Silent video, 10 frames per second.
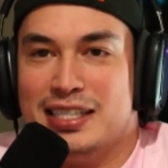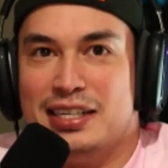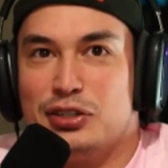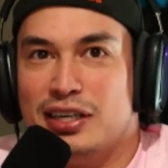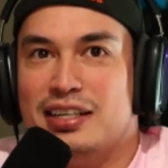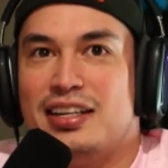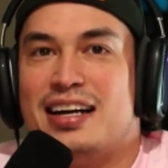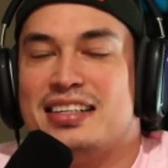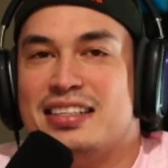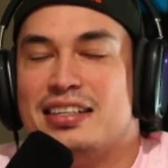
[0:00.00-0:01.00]
It was good
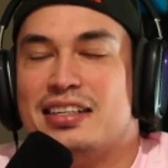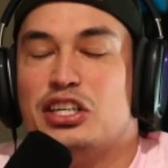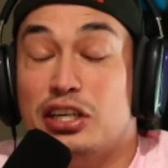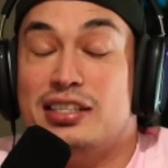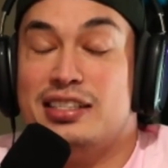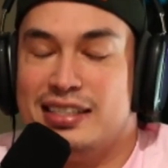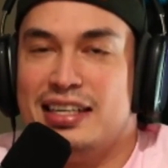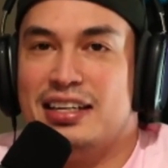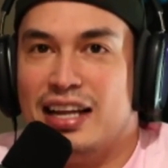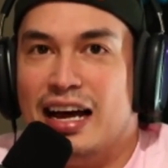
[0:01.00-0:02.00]
to see a
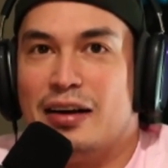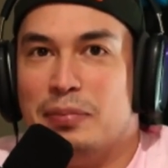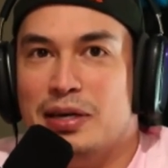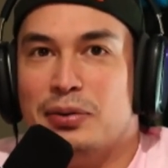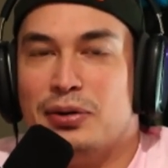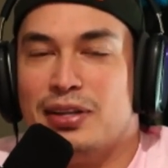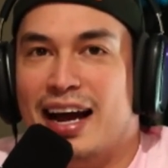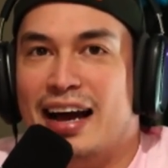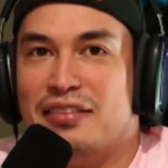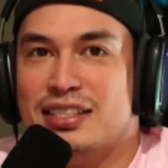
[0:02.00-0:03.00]
lot of people that I
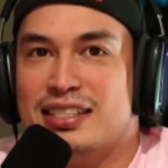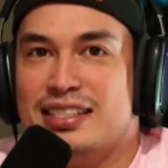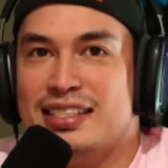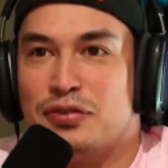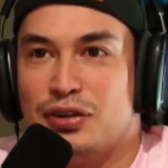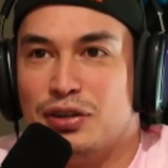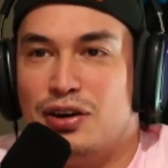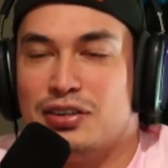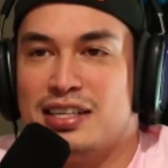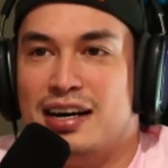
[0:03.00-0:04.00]
haven't seen for a
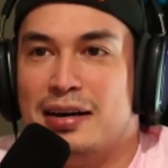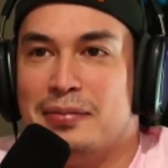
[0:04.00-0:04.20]
long time.